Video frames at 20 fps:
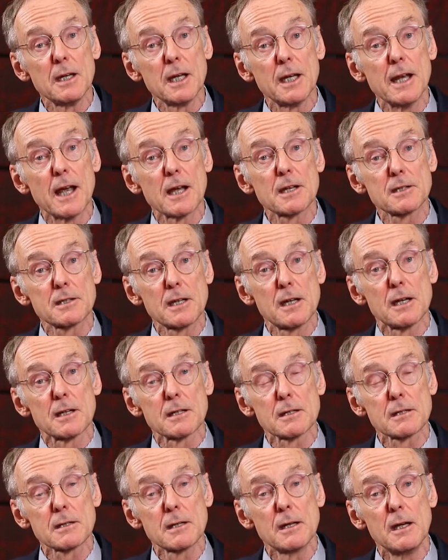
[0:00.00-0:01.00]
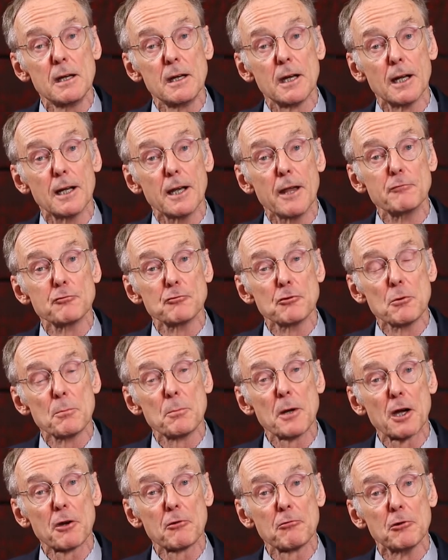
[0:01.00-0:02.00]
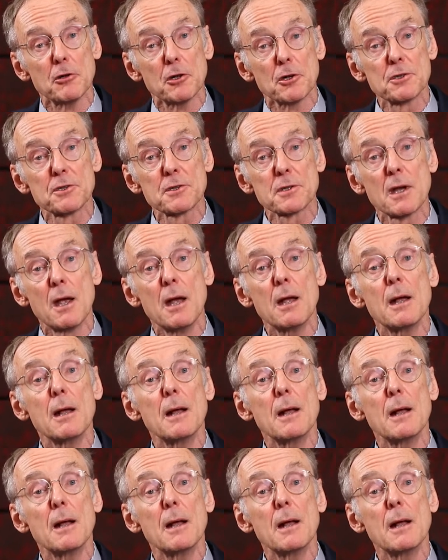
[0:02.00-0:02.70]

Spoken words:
in excess in liver and pancreas,